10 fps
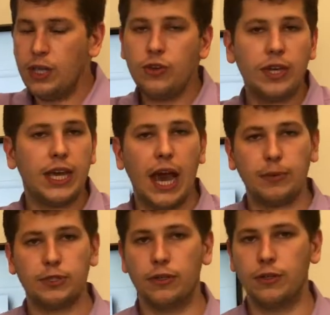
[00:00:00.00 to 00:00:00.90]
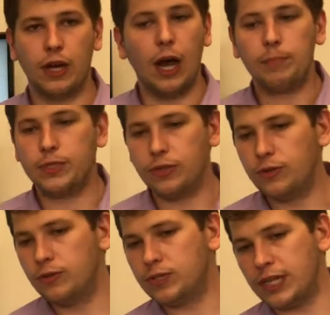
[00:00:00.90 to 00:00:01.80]
you can capture up
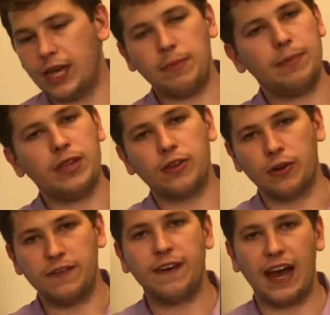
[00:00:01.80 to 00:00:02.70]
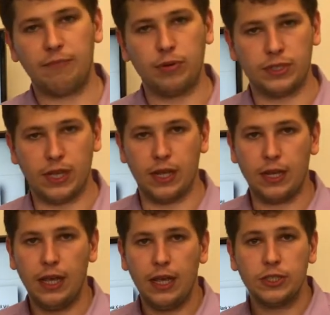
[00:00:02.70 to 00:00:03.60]
to, say, maybe 35%.
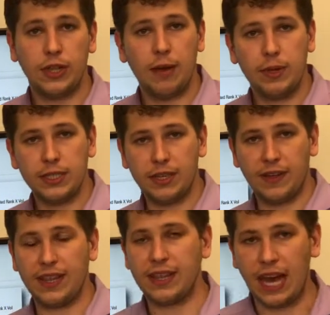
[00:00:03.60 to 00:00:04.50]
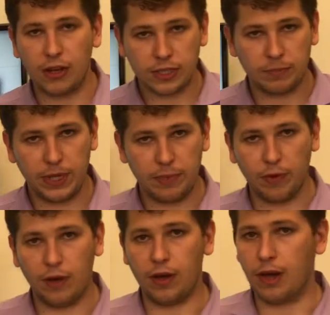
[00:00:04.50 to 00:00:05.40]
So that means if 1,000
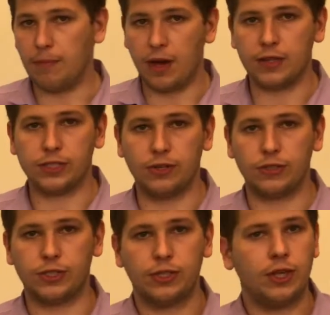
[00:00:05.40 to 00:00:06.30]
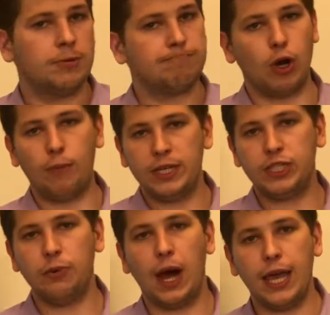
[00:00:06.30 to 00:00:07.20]
people a month search
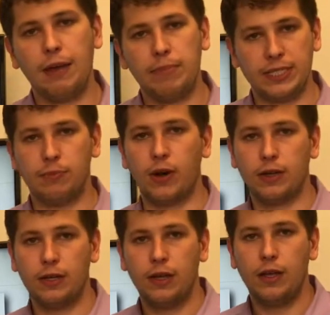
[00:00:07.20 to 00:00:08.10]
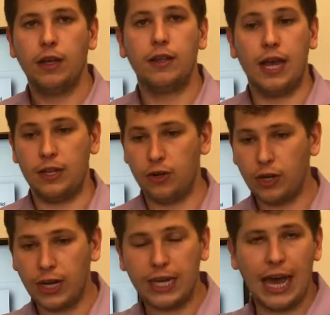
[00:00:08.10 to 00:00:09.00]
OBGYN Bismarck, that you're
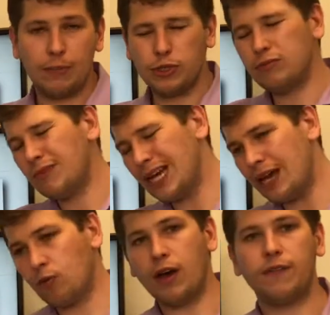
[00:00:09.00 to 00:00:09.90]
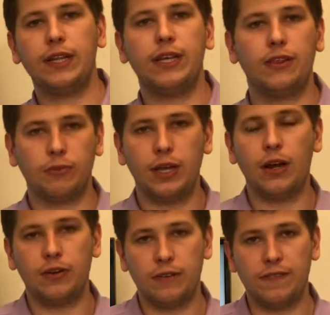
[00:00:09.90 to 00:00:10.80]
going to capture roughly
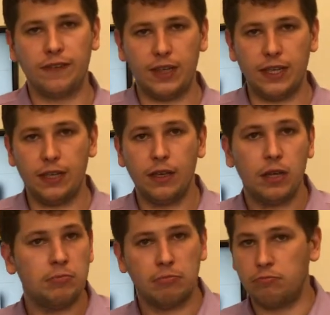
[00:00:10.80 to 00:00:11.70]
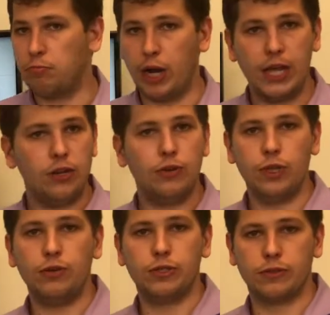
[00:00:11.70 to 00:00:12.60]
350 brand new
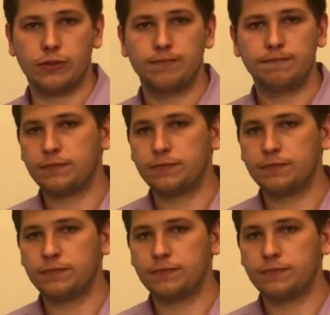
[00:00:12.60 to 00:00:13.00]
users,